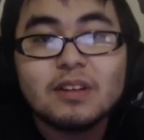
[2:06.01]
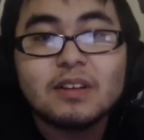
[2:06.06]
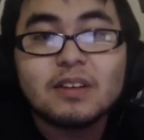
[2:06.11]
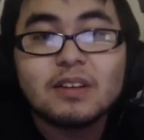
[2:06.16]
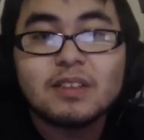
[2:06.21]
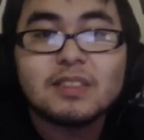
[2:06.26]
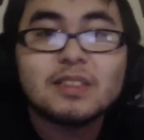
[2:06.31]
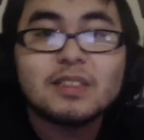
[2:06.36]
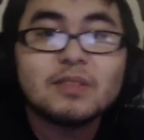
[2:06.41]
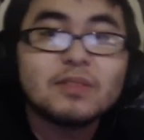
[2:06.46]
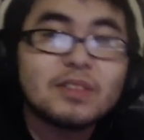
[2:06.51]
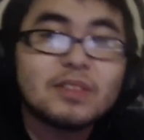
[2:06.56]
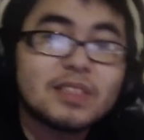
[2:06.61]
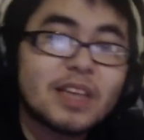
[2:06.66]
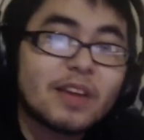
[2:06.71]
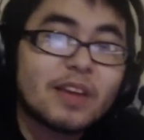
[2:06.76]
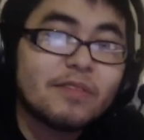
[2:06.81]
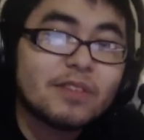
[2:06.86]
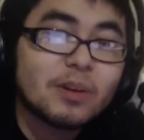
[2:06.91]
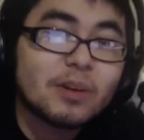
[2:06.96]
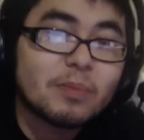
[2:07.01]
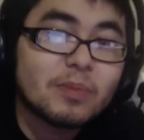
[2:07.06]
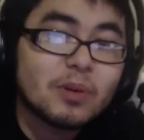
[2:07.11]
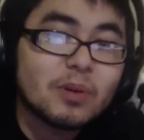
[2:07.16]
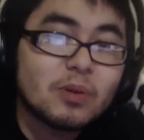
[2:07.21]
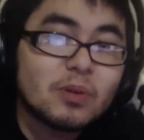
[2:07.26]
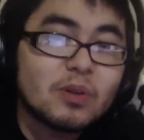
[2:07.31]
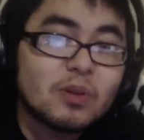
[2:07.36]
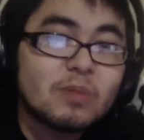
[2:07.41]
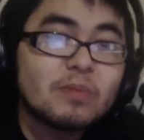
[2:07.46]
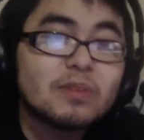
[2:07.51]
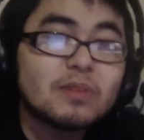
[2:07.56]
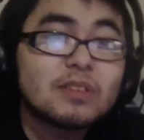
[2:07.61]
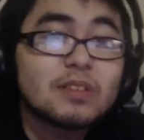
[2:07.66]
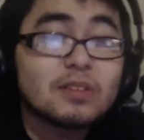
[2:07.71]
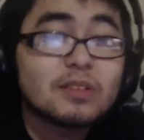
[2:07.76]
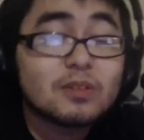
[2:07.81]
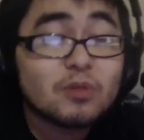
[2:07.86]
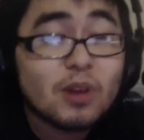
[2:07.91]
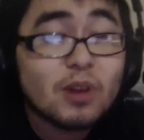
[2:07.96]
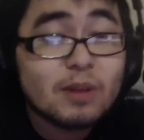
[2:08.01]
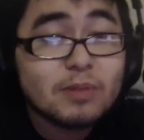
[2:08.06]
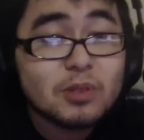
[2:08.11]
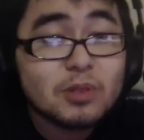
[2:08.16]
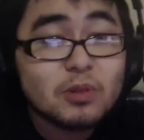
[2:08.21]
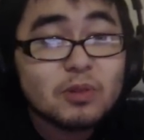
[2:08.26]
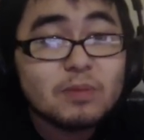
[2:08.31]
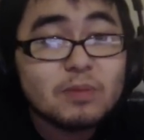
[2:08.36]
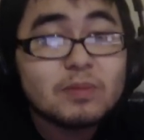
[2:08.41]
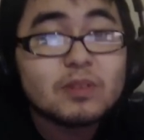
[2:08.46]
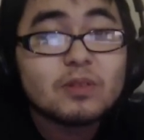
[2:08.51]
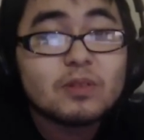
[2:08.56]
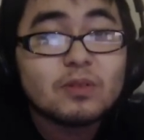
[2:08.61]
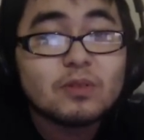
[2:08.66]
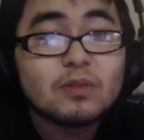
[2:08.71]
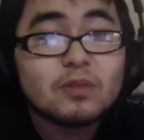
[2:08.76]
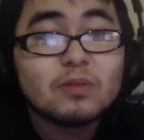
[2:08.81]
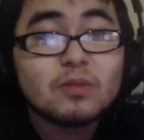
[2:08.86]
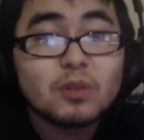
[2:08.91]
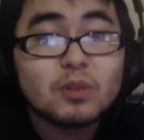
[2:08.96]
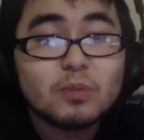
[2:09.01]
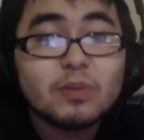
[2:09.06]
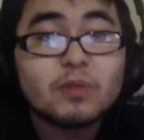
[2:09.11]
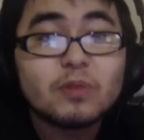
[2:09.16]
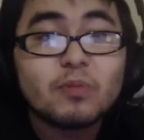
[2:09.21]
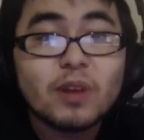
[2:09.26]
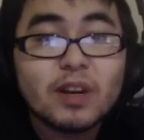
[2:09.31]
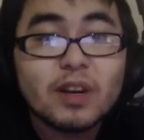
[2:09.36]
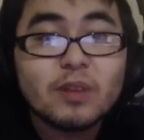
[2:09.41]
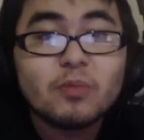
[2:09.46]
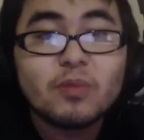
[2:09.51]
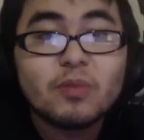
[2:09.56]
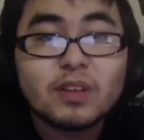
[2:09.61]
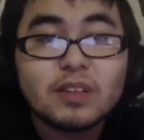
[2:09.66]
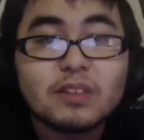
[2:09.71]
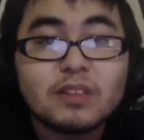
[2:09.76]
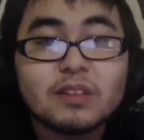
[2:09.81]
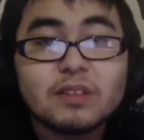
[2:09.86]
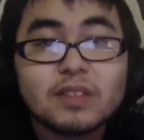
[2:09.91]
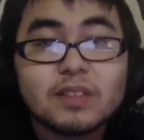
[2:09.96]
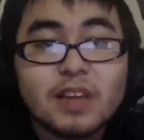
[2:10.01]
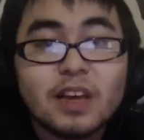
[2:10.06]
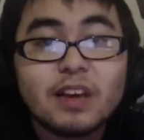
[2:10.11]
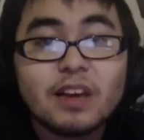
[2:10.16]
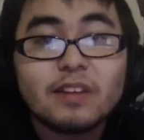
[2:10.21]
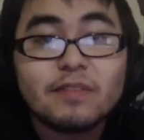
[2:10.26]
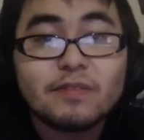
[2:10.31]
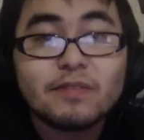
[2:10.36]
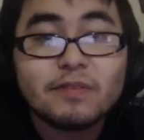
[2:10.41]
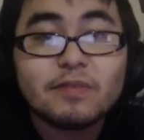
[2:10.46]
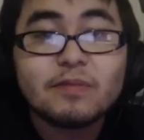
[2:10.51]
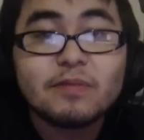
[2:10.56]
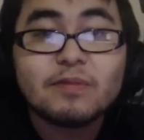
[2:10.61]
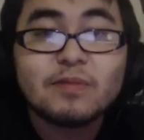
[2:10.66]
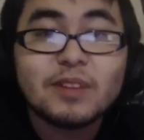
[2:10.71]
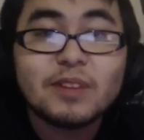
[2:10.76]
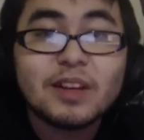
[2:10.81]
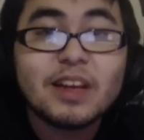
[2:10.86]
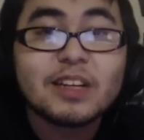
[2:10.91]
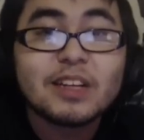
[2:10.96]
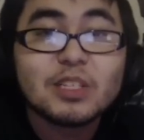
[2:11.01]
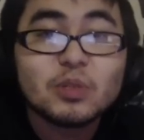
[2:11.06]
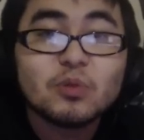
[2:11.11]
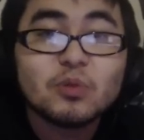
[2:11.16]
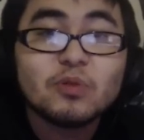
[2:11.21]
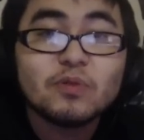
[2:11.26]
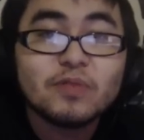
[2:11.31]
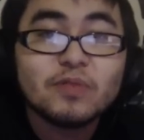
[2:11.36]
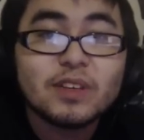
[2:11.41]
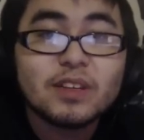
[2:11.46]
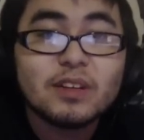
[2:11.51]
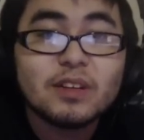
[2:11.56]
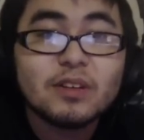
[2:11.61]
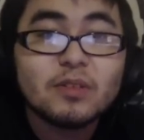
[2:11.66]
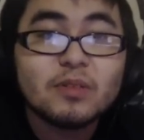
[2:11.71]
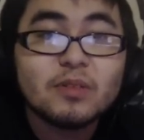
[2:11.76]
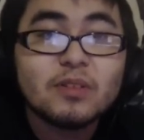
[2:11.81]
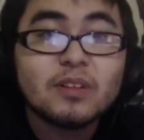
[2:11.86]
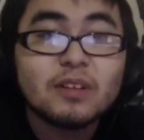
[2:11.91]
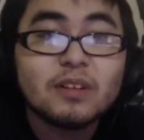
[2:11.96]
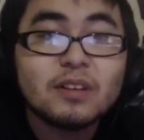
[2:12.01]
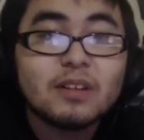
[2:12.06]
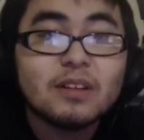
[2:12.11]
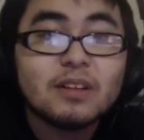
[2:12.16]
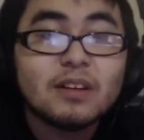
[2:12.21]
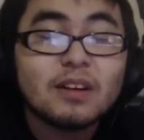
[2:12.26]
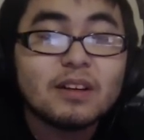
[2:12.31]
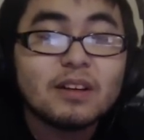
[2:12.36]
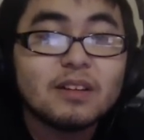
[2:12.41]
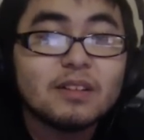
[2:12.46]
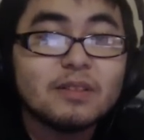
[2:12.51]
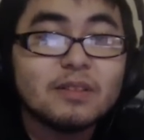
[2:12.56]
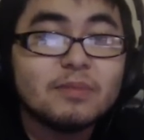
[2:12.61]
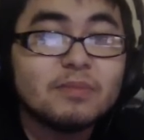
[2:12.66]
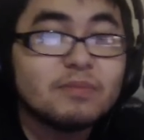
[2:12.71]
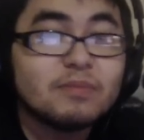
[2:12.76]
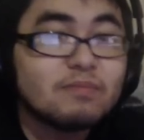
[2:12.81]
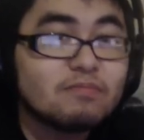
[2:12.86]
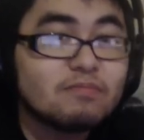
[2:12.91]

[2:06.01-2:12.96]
He still doesn't have a computer, but subscribe to him so you'll be ready when he does have an actual video. Um,